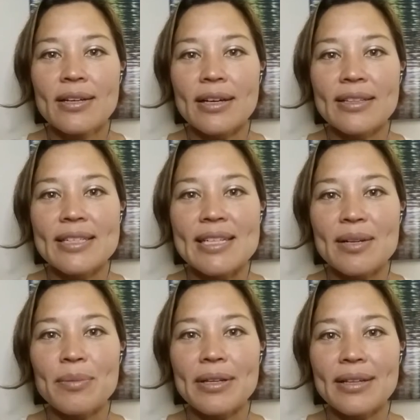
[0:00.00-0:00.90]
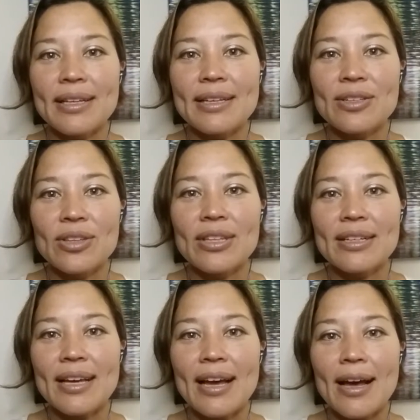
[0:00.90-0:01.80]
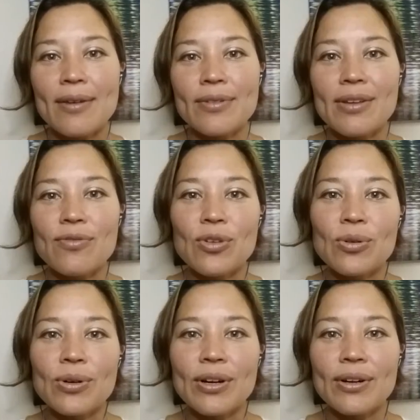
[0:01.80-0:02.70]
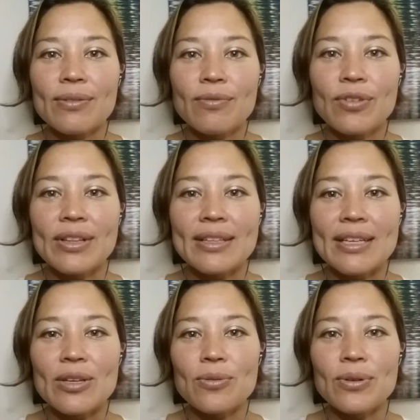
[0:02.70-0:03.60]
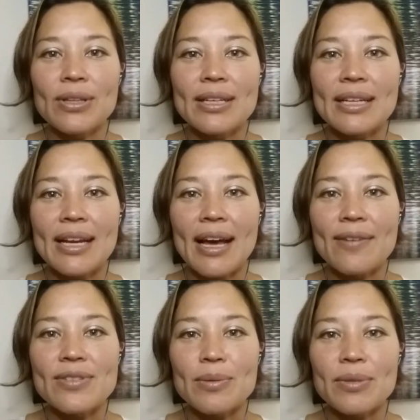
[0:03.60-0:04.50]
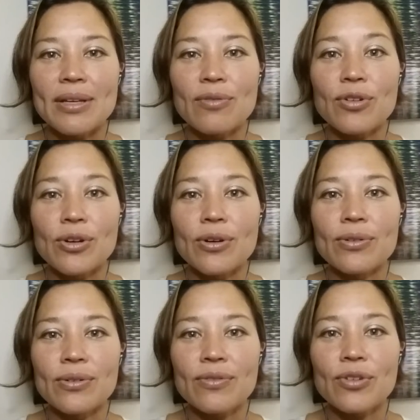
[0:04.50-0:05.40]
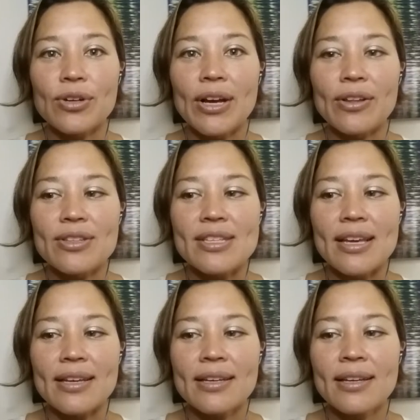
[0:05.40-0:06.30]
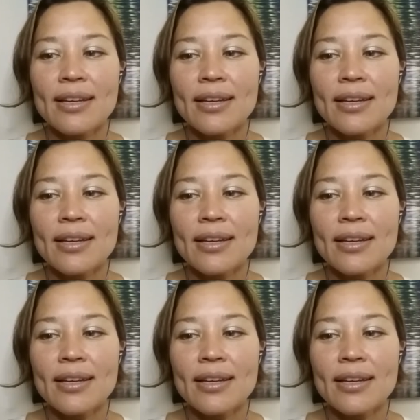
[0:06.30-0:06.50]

a legitimately good thing to have if you're feeling like you really need to have something for your health's sake.